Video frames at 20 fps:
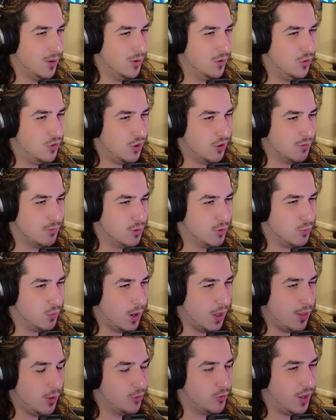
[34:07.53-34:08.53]
Jiren's one
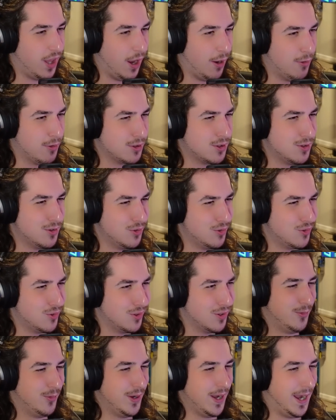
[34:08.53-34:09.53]
of those characters?
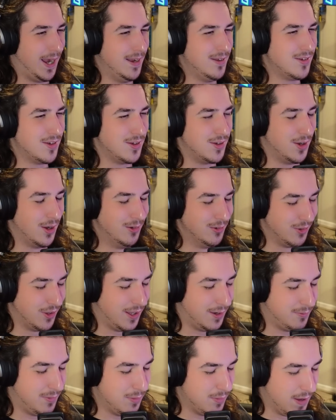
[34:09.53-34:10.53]
Wait, I didn't know
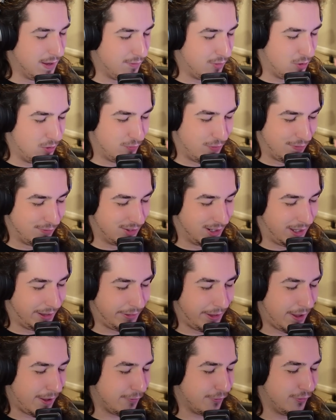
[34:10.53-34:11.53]
that. Maybe I have a new favorite
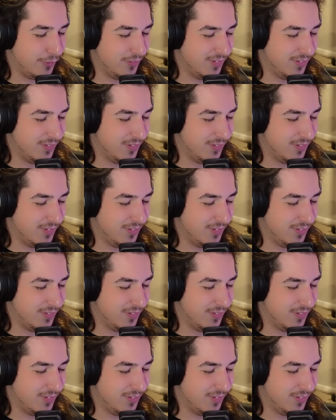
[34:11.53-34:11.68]
LF.